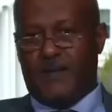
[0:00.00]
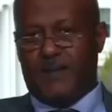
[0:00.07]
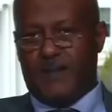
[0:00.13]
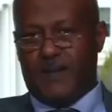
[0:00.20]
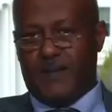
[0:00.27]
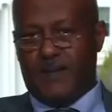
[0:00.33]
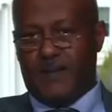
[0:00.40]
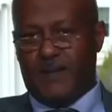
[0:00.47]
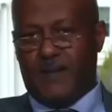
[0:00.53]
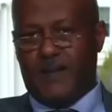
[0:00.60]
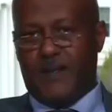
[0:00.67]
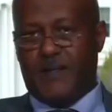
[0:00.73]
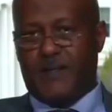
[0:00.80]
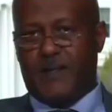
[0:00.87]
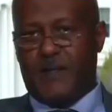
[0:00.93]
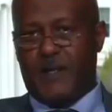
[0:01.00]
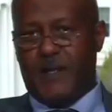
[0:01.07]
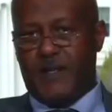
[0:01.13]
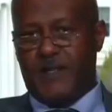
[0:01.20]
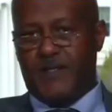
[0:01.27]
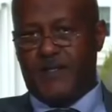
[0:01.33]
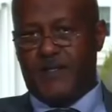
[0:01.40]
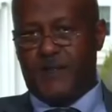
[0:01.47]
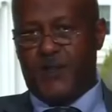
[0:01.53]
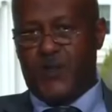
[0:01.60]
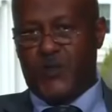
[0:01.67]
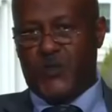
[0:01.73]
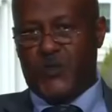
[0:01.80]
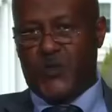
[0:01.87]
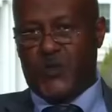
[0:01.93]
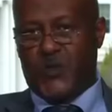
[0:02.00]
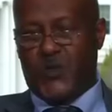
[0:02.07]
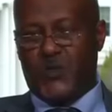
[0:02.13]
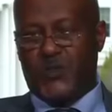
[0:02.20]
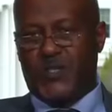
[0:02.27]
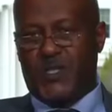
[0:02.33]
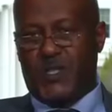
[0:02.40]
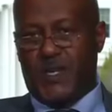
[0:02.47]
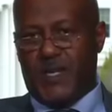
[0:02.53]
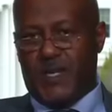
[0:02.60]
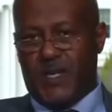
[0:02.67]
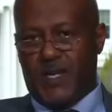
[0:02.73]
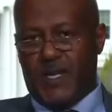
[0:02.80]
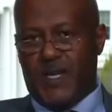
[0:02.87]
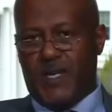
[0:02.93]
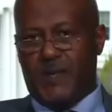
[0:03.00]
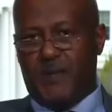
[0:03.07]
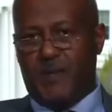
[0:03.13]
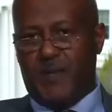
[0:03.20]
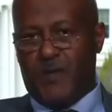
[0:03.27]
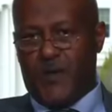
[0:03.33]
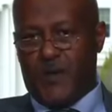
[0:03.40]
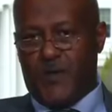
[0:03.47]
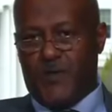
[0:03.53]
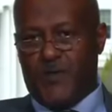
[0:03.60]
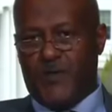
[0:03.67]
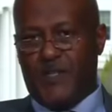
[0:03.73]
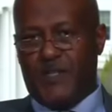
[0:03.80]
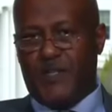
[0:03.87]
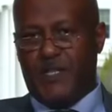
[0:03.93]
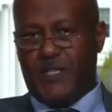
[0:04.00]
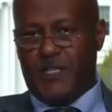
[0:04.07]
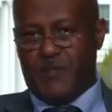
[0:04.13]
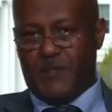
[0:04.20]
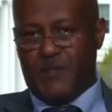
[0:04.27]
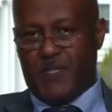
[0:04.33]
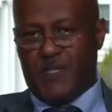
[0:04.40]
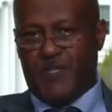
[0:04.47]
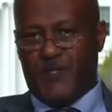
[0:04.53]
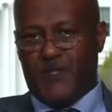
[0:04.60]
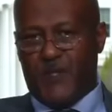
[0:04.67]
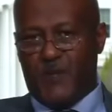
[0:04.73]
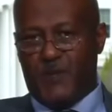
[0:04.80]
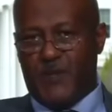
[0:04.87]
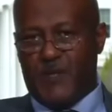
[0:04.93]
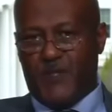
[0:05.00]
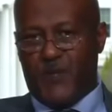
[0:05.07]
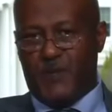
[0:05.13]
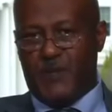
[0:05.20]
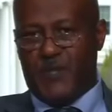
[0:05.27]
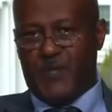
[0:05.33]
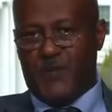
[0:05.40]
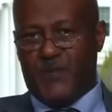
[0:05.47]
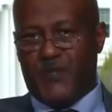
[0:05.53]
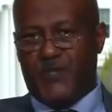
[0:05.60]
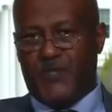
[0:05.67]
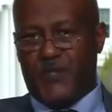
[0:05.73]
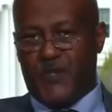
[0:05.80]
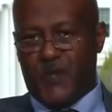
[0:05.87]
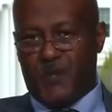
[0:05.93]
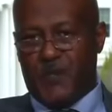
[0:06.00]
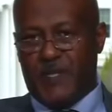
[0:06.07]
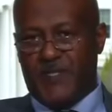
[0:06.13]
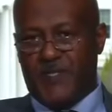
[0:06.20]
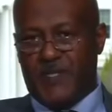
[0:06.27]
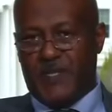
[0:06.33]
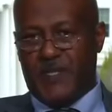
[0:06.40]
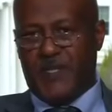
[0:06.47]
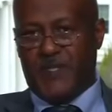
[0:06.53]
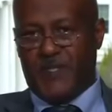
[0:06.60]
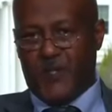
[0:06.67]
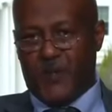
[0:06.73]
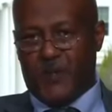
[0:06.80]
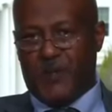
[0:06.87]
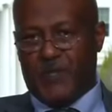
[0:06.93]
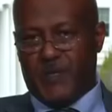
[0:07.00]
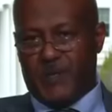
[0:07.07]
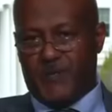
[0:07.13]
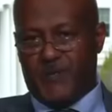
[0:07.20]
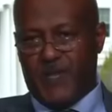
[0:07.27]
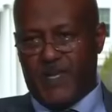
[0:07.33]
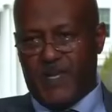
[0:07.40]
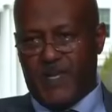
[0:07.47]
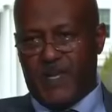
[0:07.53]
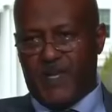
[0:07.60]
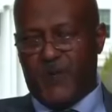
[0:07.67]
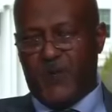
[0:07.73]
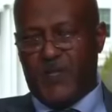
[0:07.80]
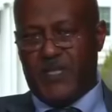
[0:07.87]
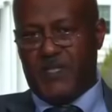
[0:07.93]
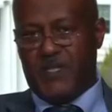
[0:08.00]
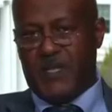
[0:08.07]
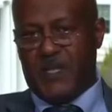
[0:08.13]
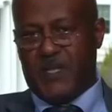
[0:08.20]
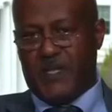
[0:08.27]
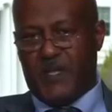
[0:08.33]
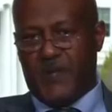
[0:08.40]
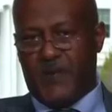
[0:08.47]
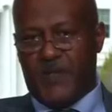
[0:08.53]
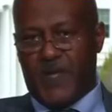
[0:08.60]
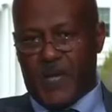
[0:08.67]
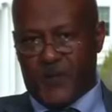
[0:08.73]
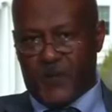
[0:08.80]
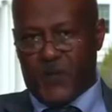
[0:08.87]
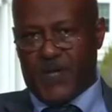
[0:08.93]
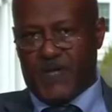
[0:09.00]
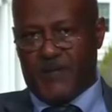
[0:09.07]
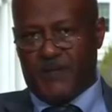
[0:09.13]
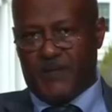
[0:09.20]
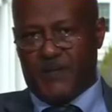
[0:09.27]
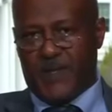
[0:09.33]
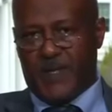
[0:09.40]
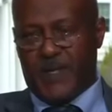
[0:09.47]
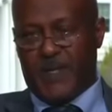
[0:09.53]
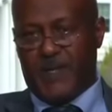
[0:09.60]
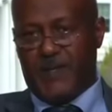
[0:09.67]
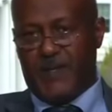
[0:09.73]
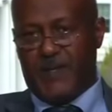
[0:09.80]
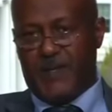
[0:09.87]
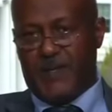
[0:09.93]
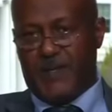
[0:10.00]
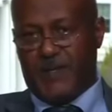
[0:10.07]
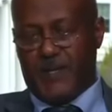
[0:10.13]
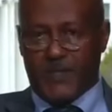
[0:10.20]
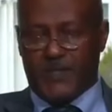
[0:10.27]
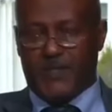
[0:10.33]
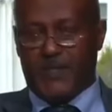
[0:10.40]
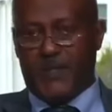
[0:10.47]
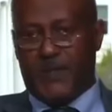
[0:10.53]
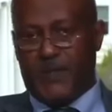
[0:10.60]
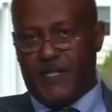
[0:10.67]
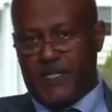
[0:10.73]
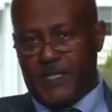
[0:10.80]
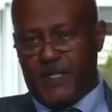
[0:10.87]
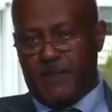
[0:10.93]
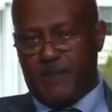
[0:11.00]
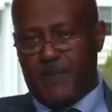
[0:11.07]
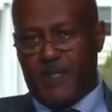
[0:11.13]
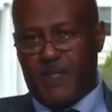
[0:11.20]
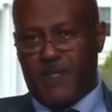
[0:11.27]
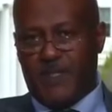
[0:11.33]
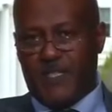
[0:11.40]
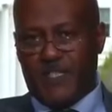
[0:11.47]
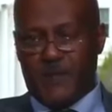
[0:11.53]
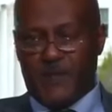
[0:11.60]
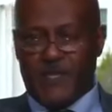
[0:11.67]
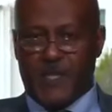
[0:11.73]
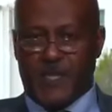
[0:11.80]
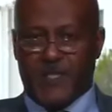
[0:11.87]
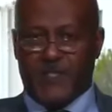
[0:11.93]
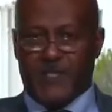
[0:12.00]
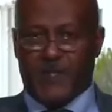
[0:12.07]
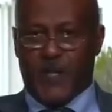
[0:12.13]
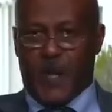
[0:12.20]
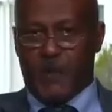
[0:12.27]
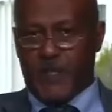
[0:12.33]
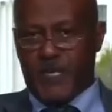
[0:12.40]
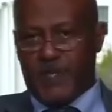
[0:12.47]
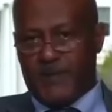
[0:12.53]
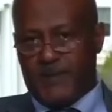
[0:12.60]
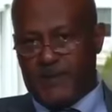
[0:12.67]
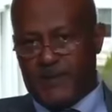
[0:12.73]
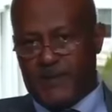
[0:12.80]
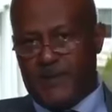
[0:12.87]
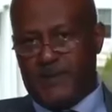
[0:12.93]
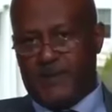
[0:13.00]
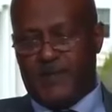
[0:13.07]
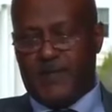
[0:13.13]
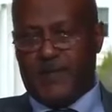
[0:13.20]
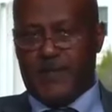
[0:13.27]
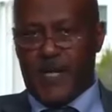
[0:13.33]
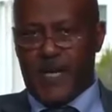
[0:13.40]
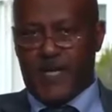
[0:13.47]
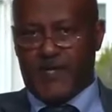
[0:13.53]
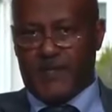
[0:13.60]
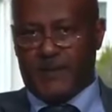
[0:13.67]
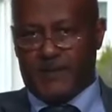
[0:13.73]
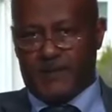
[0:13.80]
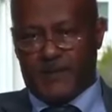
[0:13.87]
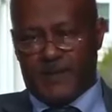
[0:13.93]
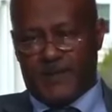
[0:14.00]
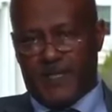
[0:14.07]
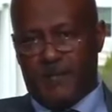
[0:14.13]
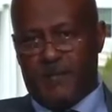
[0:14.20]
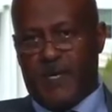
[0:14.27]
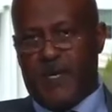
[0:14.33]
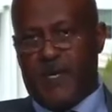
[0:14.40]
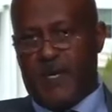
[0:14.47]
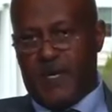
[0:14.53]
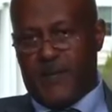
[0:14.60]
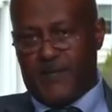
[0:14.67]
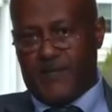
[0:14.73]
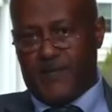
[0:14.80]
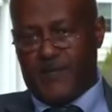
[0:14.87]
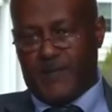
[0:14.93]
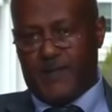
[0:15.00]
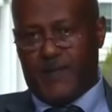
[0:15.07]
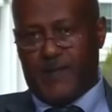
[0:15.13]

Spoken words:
Eritrea is the most hostile enemy of the regime in Ethiopia, not Ethiopians and Ethiopia. We disagree on that one. And you know, this regime, especially the dominant Tigrayan TPLF